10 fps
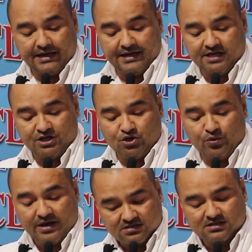in the
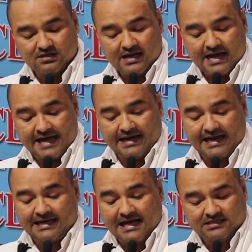US and
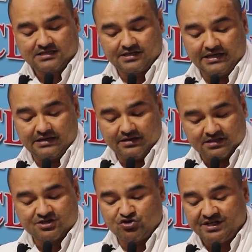against
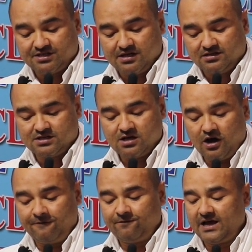its citizens
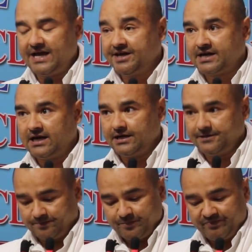of any
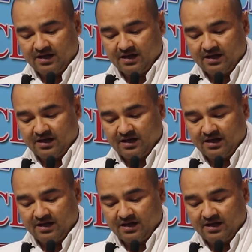kind.